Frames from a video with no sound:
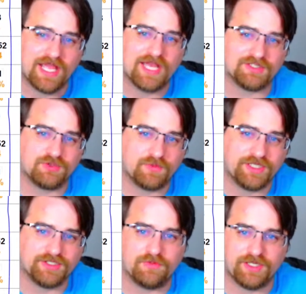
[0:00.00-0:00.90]
at
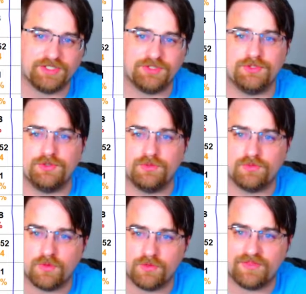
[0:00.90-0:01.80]
2022
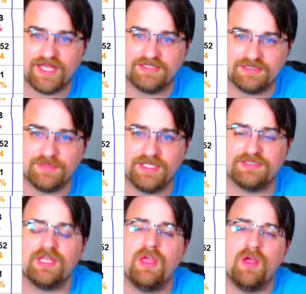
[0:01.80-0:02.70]
growth
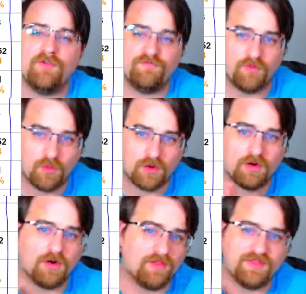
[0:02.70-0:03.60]
estimates
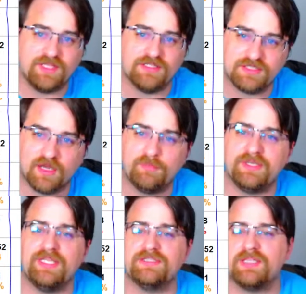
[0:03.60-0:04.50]
for these
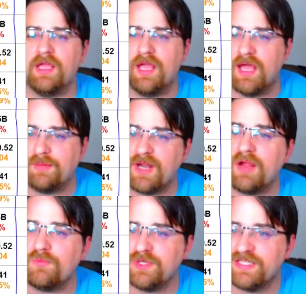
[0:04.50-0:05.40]
companies, I'm
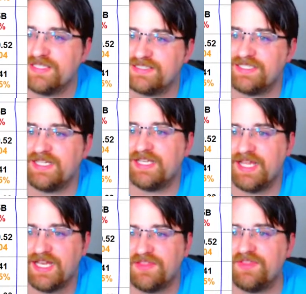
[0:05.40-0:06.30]
not really
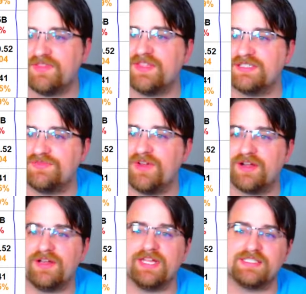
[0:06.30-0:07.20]
seeing anything that's
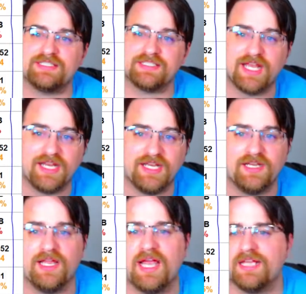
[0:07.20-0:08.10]
very
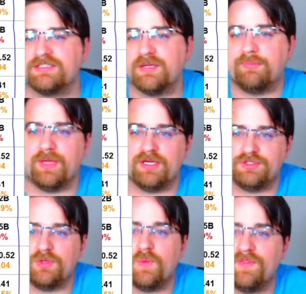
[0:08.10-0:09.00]
exciting as
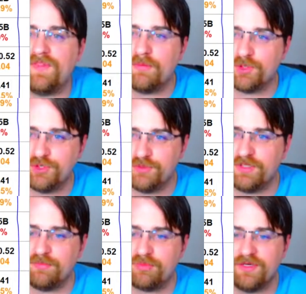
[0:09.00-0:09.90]
compared to what they were
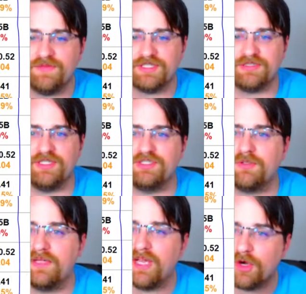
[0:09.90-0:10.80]
doing previously.
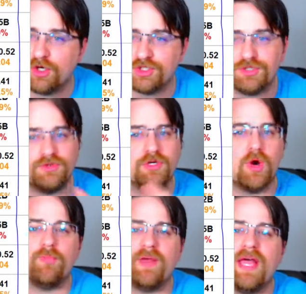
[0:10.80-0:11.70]
So I urge you,
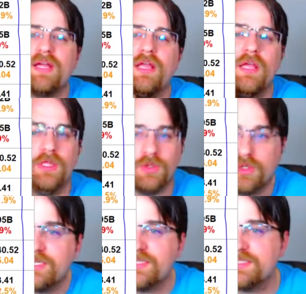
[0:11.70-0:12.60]
go back,
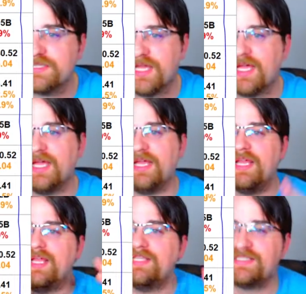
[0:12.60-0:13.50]
look at the slide,
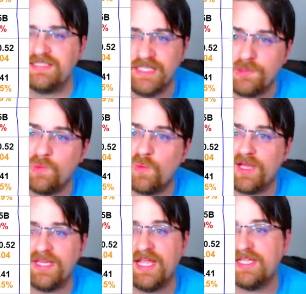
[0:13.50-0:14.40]
see
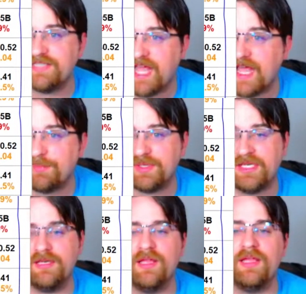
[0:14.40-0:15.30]
what is
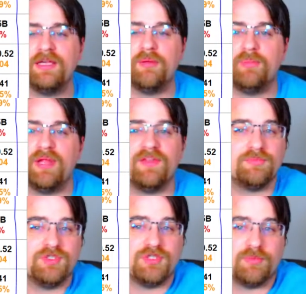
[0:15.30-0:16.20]
happening, compare
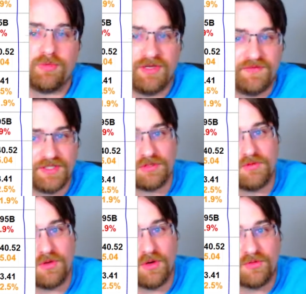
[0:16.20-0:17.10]
them to their previous
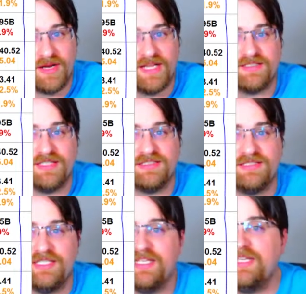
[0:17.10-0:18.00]
growth rates, and
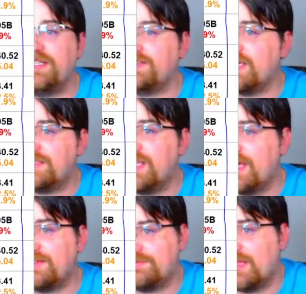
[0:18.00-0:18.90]
see, does
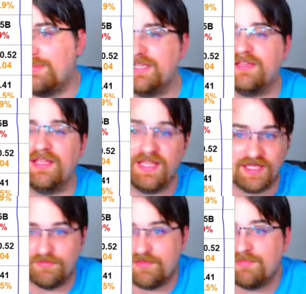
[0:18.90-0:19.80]
that,
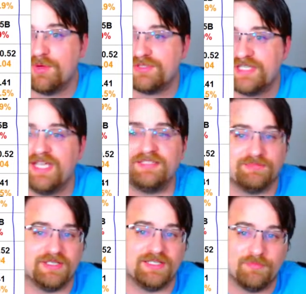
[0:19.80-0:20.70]
in most
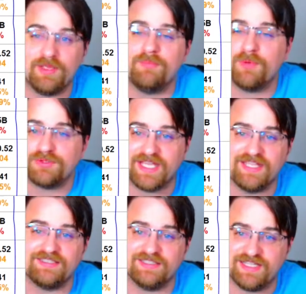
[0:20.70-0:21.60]

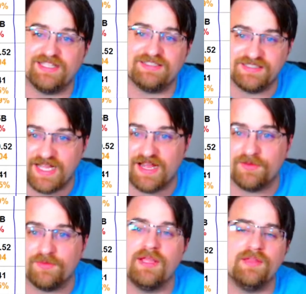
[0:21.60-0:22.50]
cases, it's
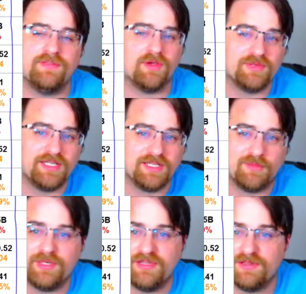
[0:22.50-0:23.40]
down. The only
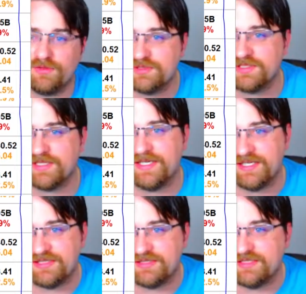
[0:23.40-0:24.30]
company that looks like
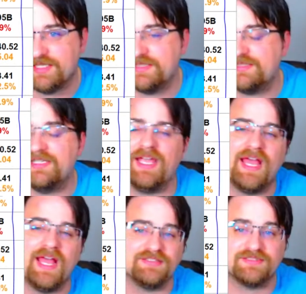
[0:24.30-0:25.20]
it
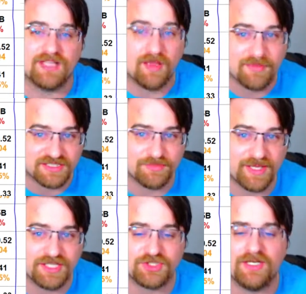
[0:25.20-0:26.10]
has some
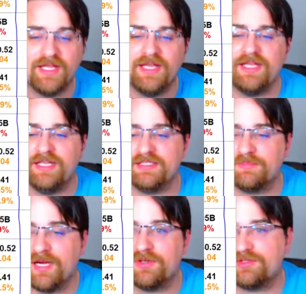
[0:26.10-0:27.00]
expansion is
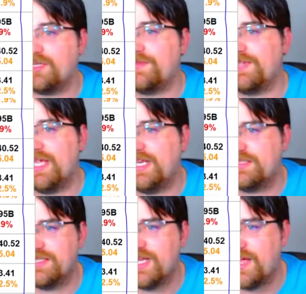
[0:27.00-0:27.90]
Microsoft, and
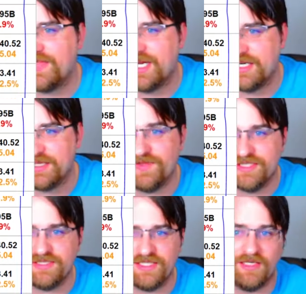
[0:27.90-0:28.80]
it's not that
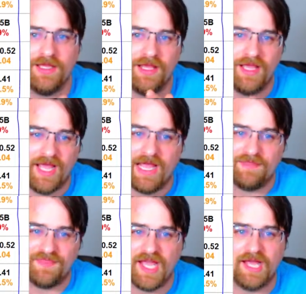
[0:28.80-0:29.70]
convincing
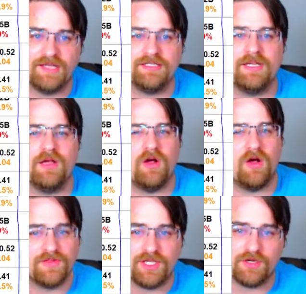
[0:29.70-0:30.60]
at that.
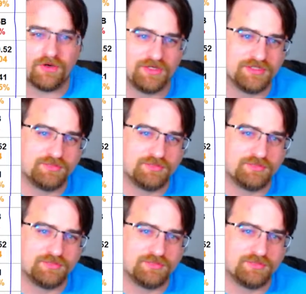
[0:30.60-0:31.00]
On the earnings